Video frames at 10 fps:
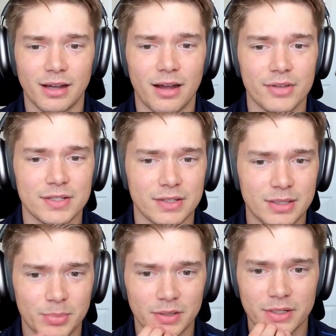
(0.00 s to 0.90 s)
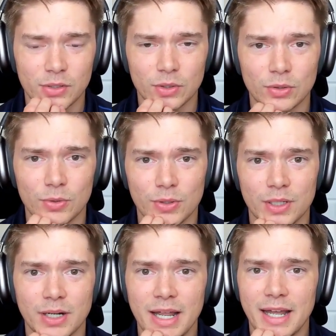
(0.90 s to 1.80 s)
obviously political
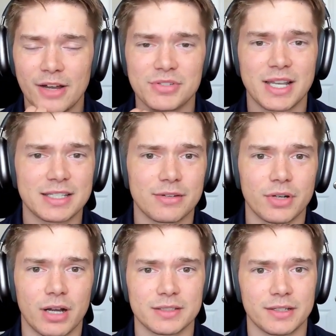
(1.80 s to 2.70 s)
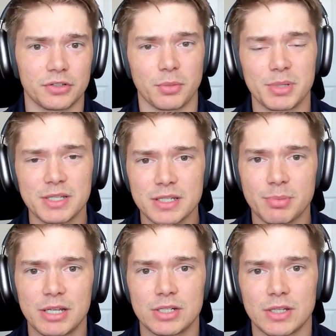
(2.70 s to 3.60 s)
or have sensitive content on your business
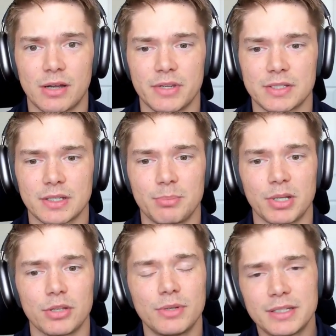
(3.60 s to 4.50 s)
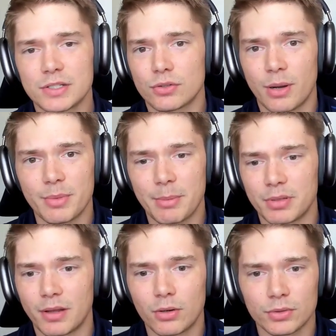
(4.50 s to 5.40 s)
pages, obviously, but you need to scrub that
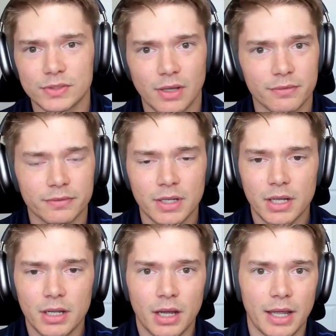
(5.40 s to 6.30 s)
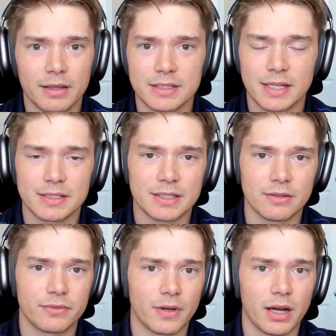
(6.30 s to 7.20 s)
political stuff and the
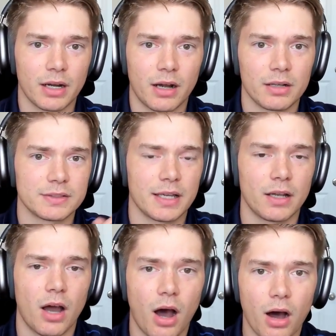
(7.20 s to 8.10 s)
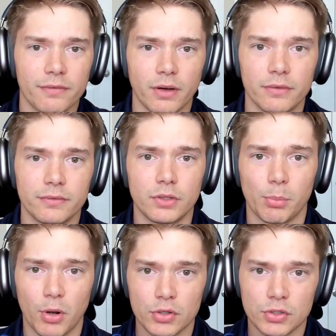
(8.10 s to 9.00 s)
sensitive content off of your
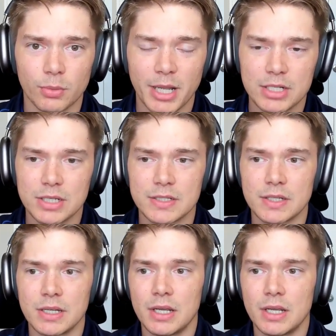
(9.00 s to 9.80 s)
personal pages.